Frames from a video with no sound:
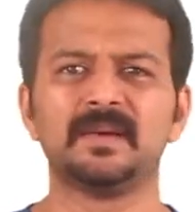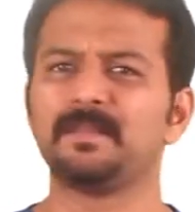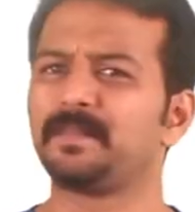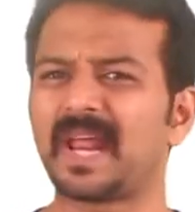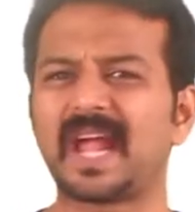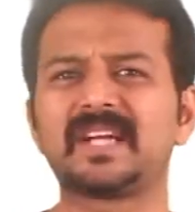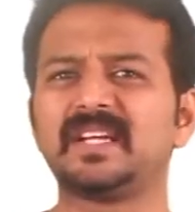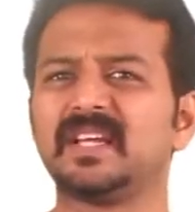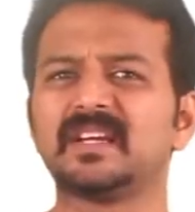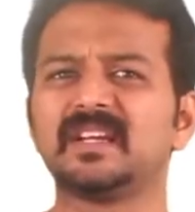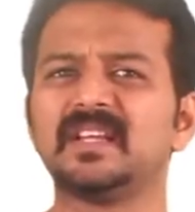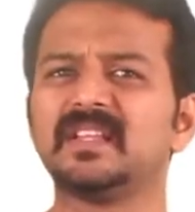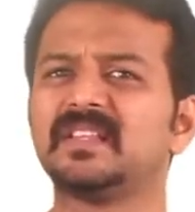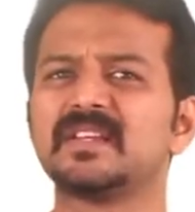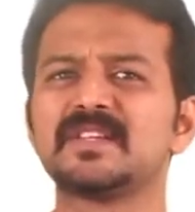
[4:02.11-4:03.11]

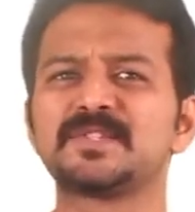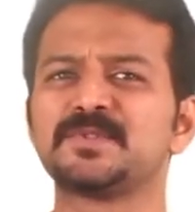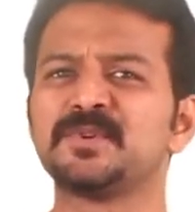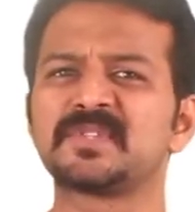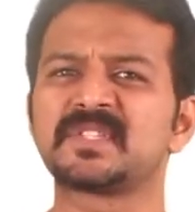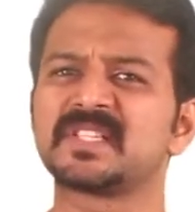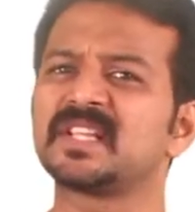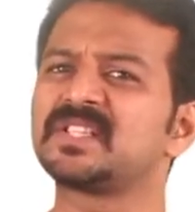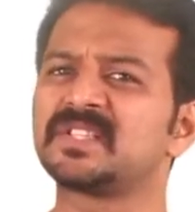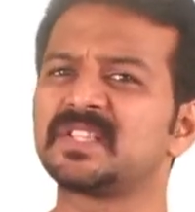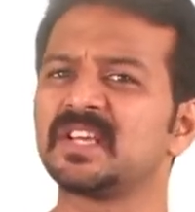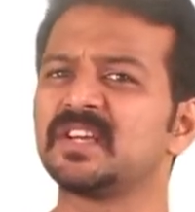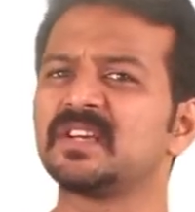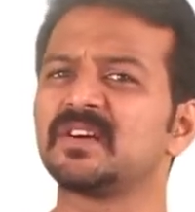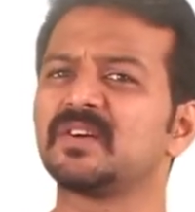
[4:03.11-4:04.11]
Practically, there is no such
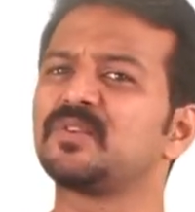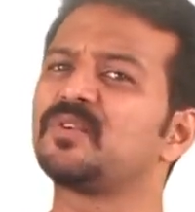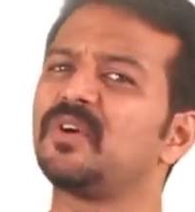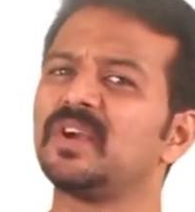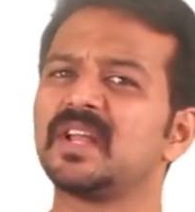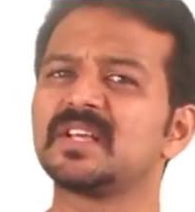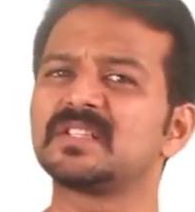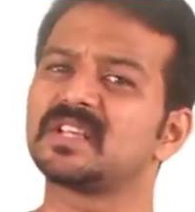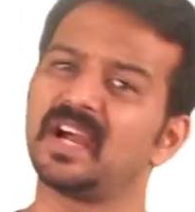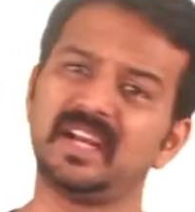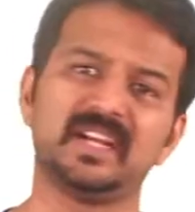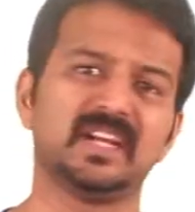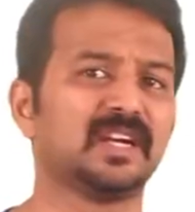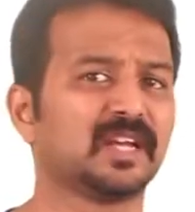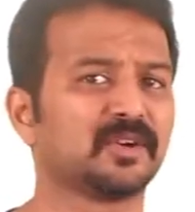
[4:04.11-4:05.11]
thing called as
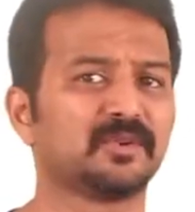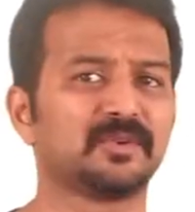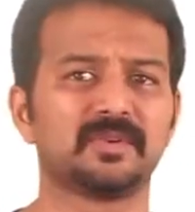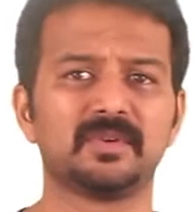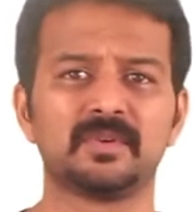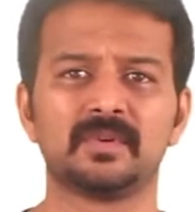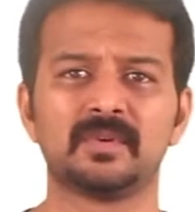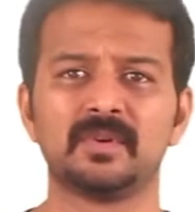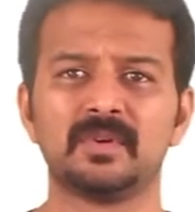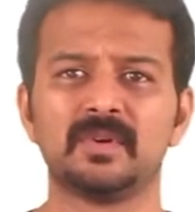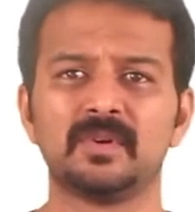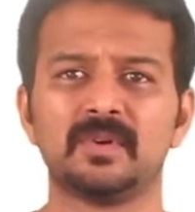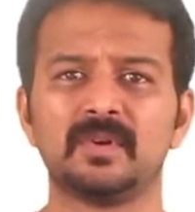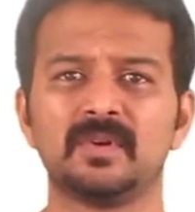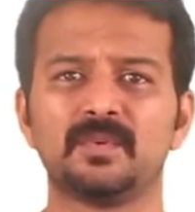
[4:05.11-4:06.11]
ideal diode.
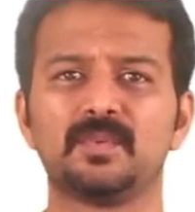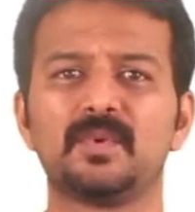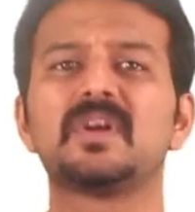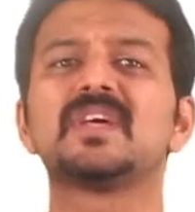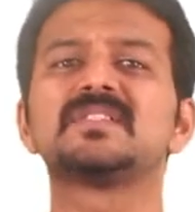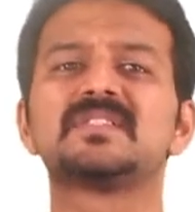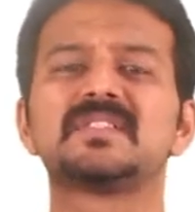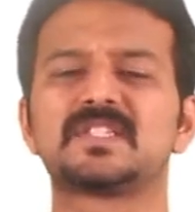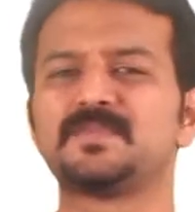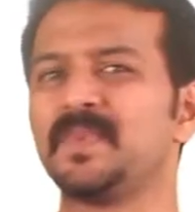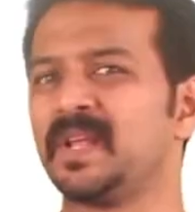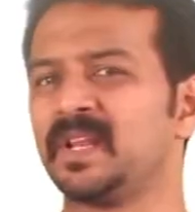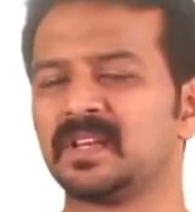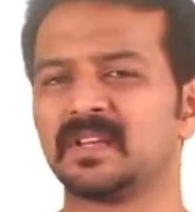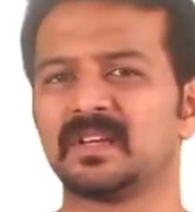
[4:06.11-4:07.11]
What does this
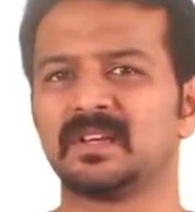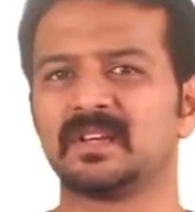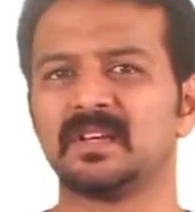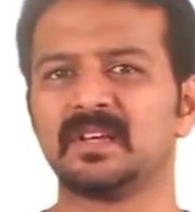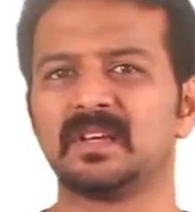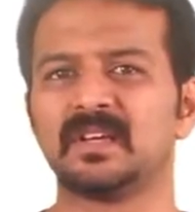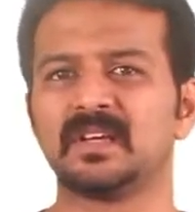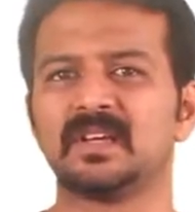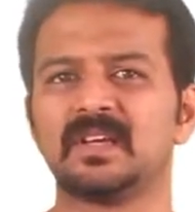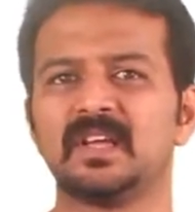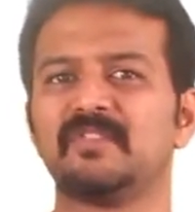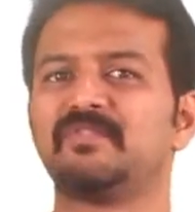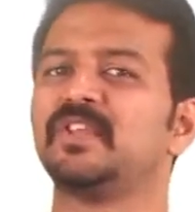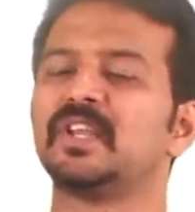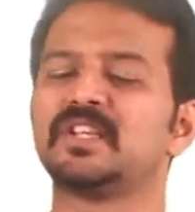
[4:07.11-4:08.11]
mean?
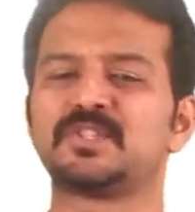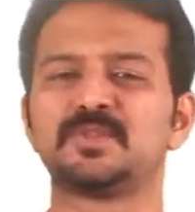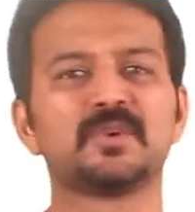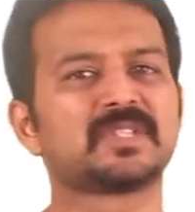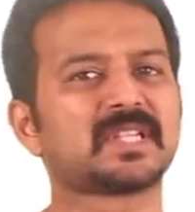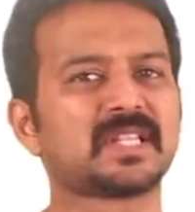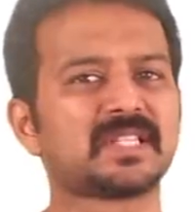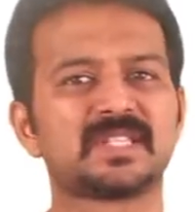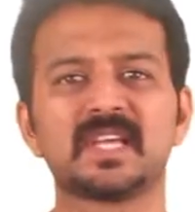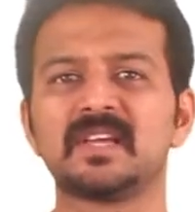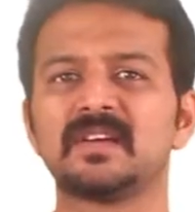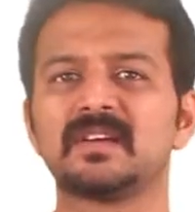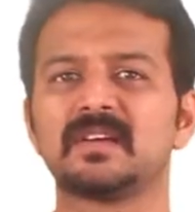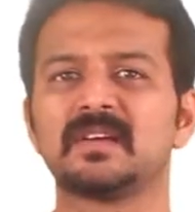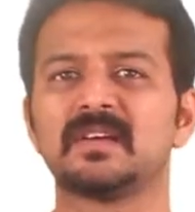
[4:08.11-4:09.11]
If there is no such
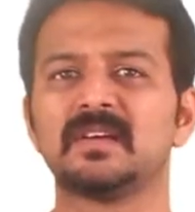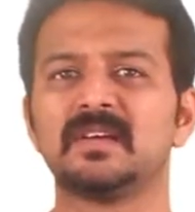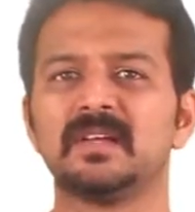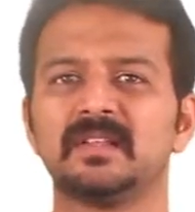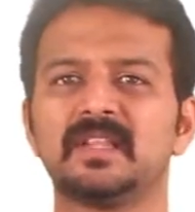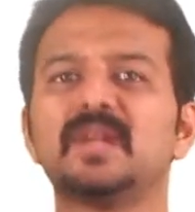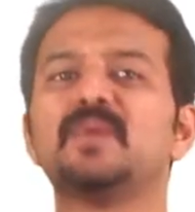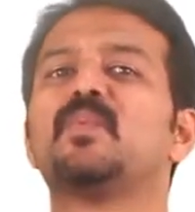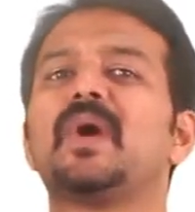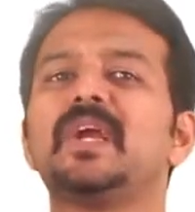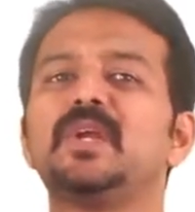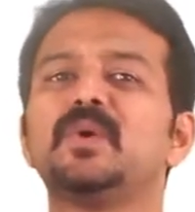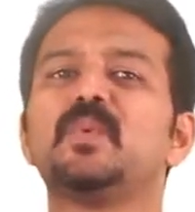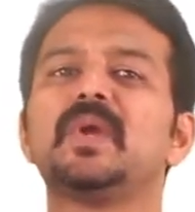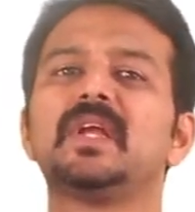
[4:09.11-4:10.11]
thing, then why
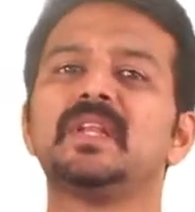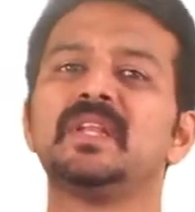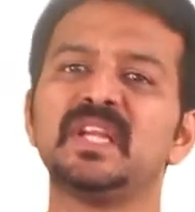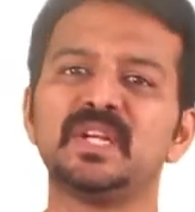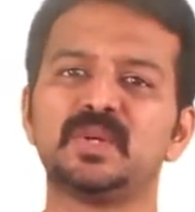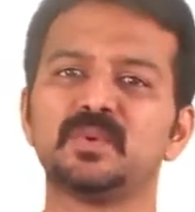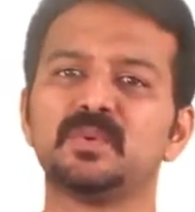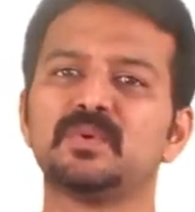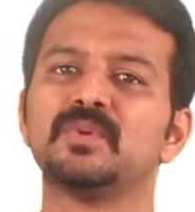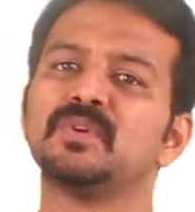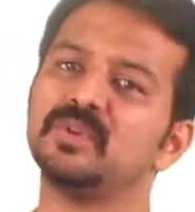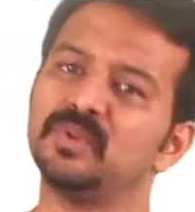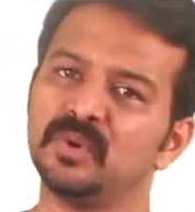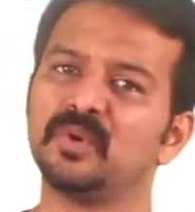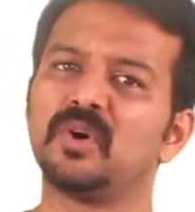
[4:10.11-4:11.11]
do we need to
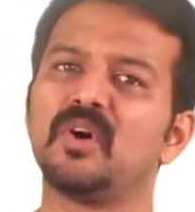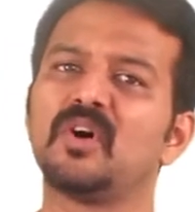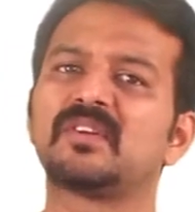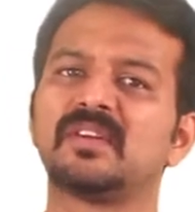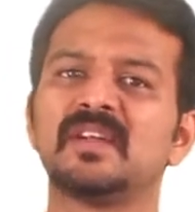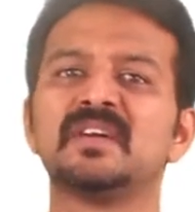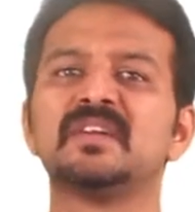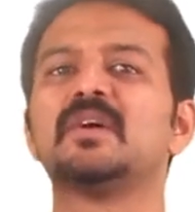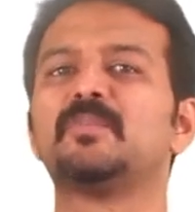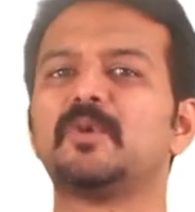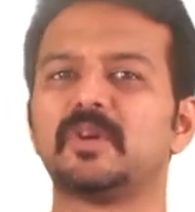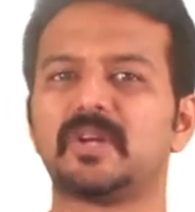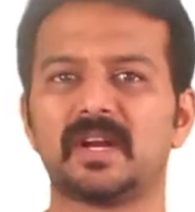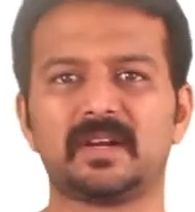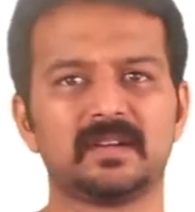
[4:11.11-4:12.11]
know or learn
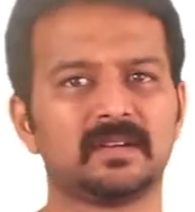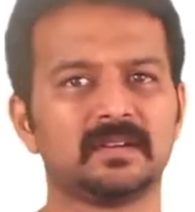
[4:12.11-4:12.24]
about it?